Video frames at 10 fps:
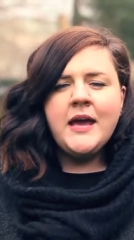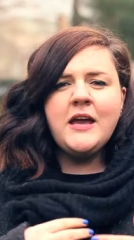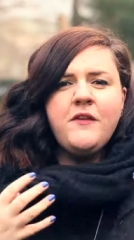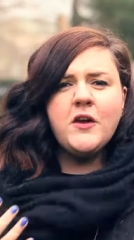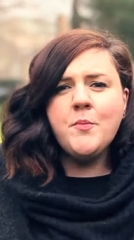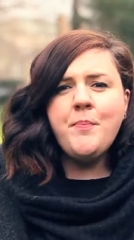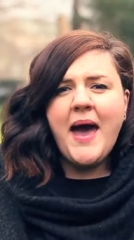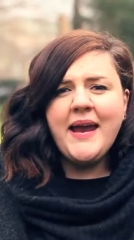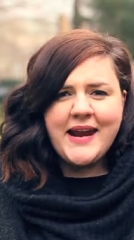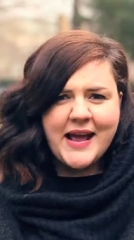If you could
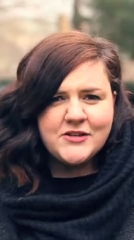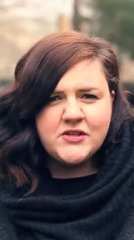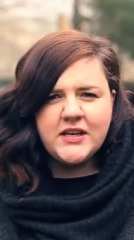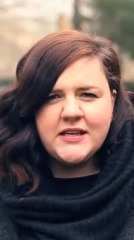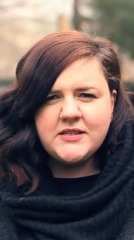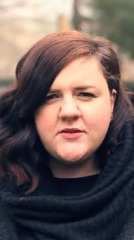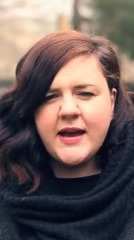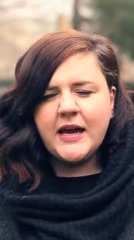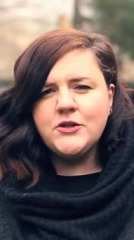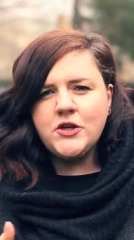buy an extra Easter
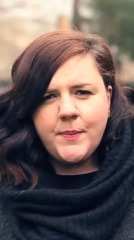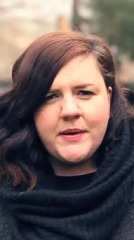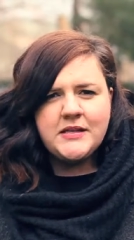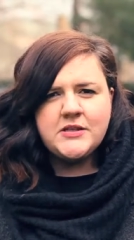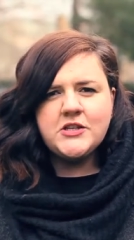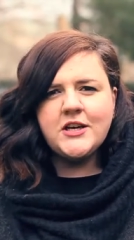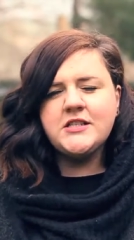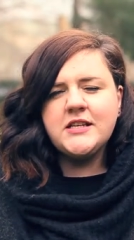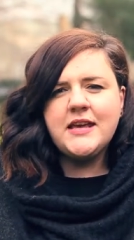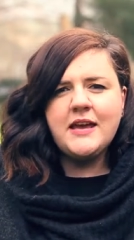egg and drop it into
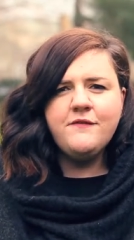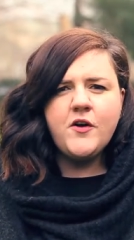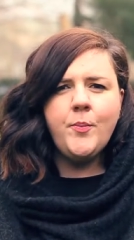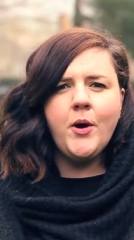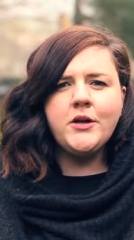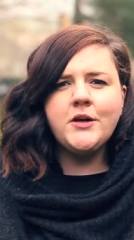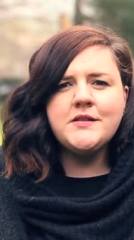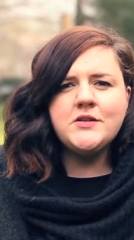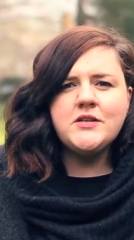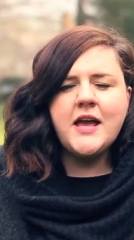church at the info point on
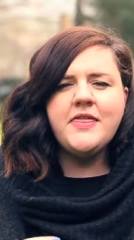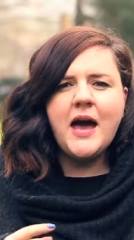a Sunday,